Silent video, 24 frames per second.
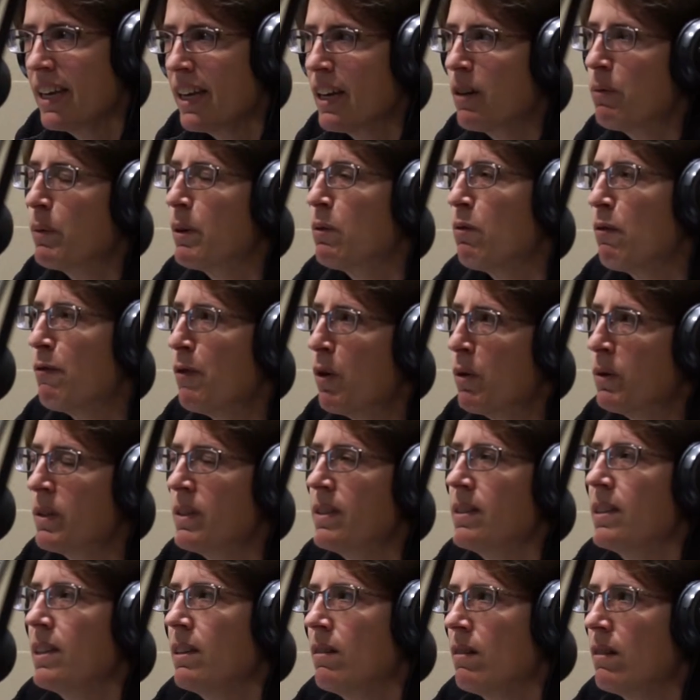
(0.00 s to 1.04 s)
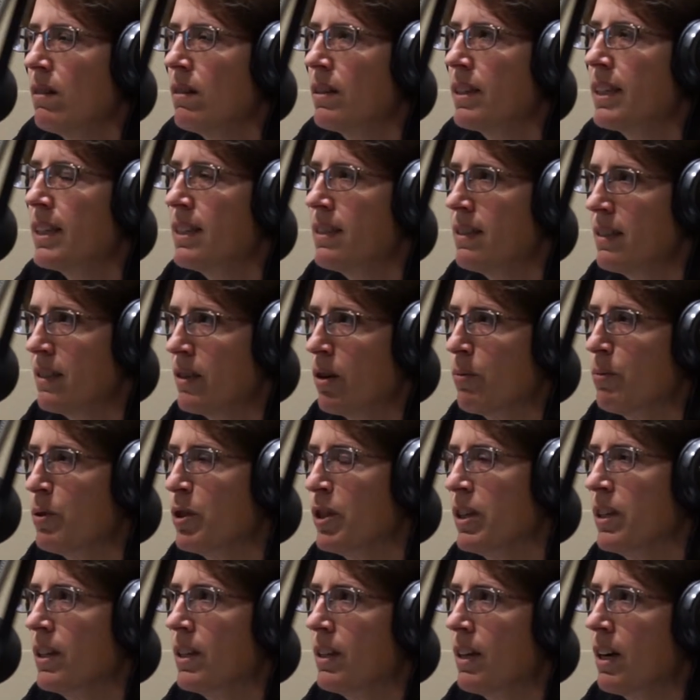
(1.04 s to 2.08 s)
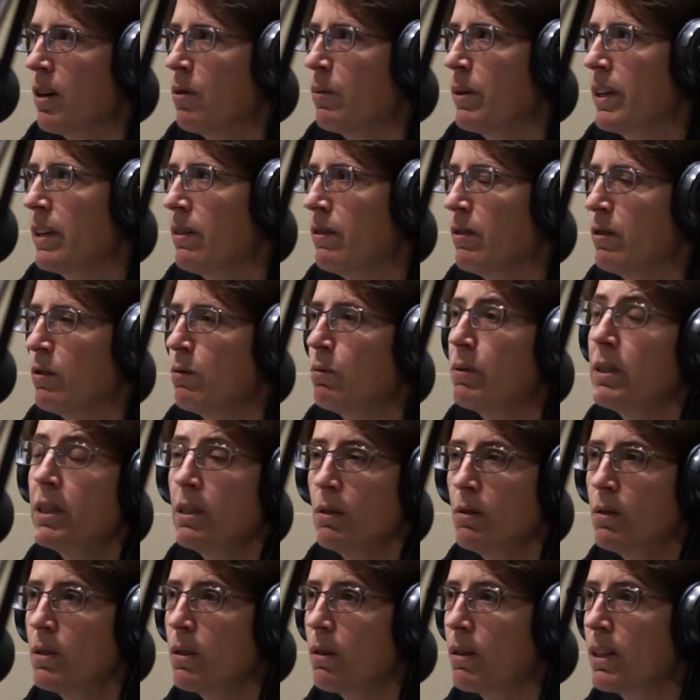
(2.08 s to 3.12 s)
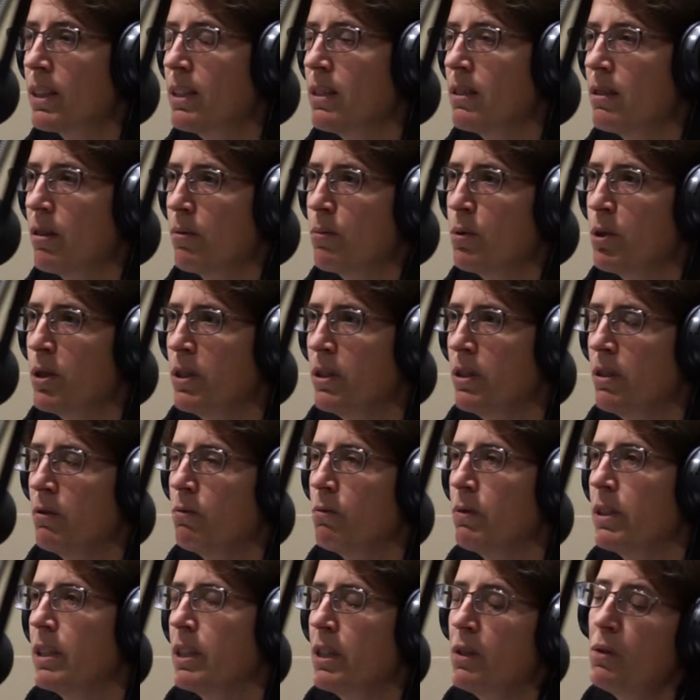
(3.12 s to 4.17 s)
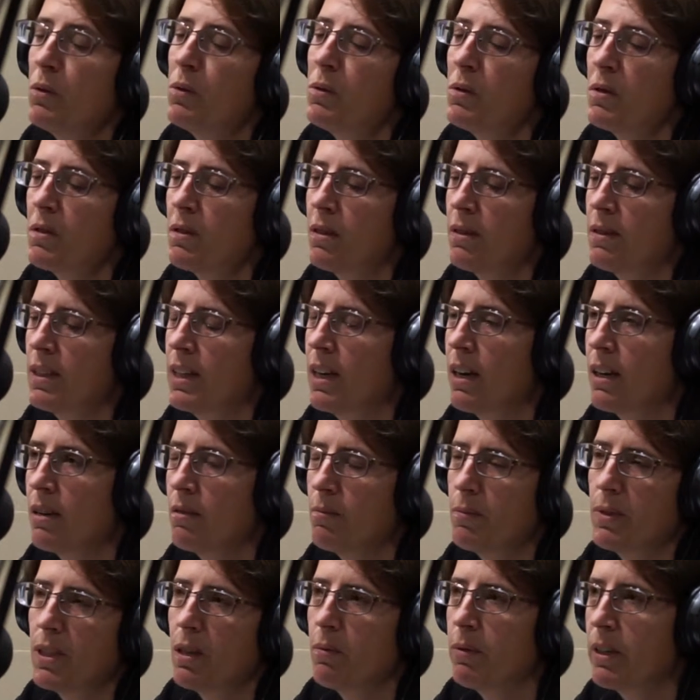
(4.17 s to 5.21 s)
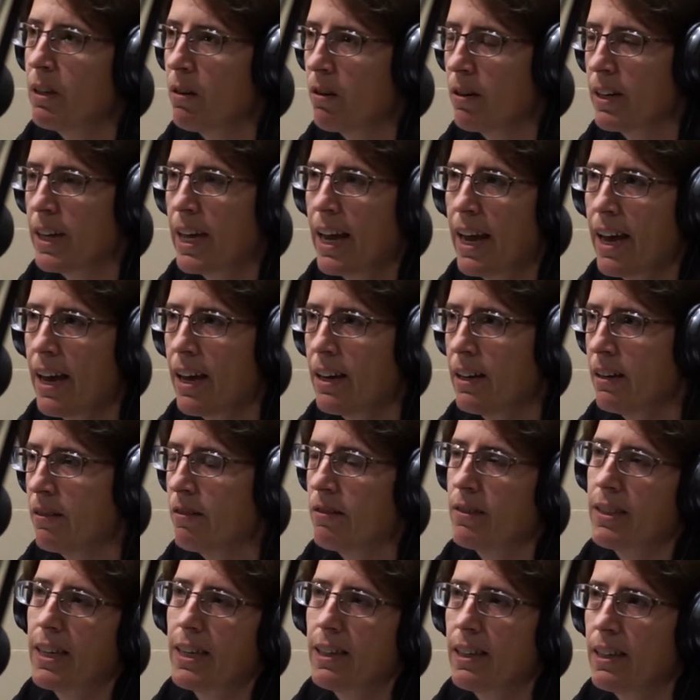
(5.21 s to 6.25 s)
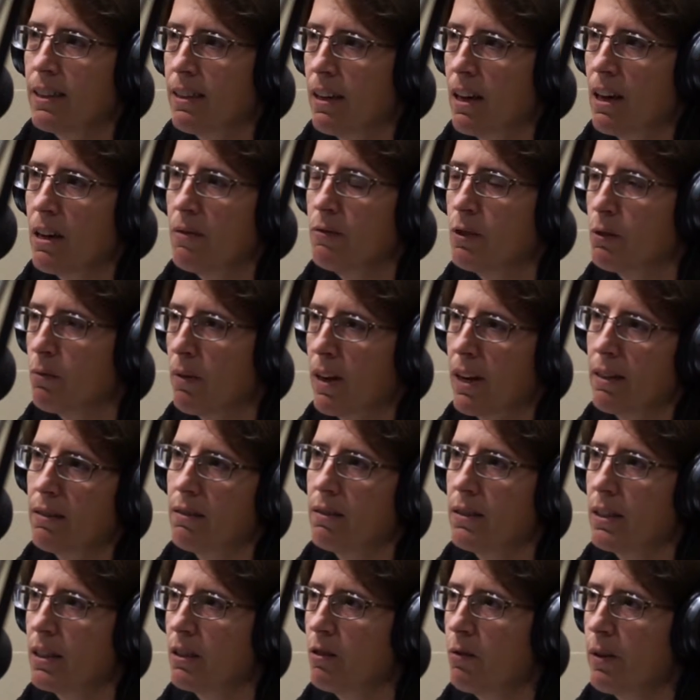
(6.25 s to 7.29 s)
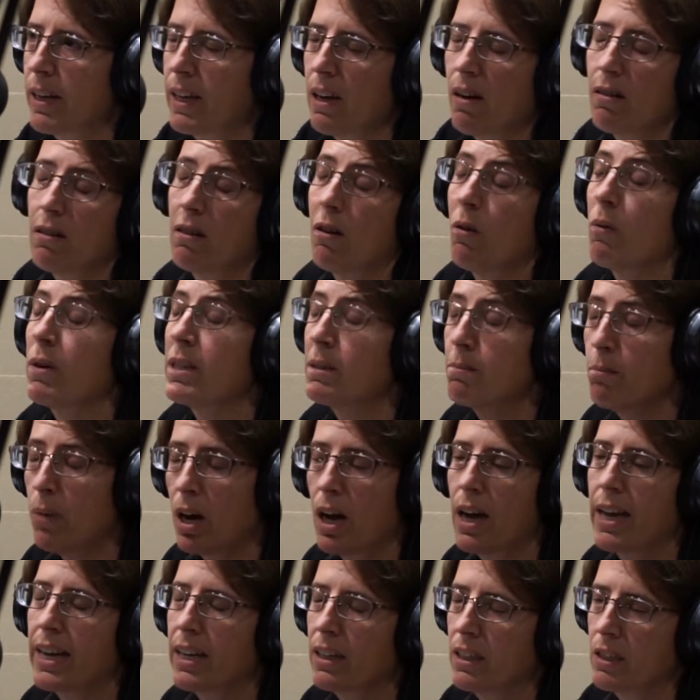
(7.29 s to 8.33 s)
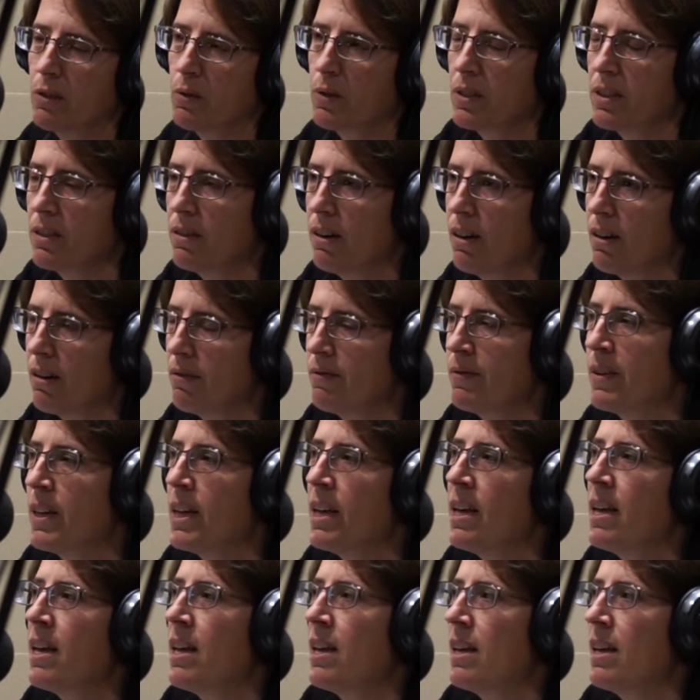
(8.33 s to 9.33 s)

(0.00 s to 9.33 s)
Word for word: Yeah, we were focusing on consumption and how we could reduce our consumption and reuse the items that we already had in our daily lives rather than going out and always buying new stuff.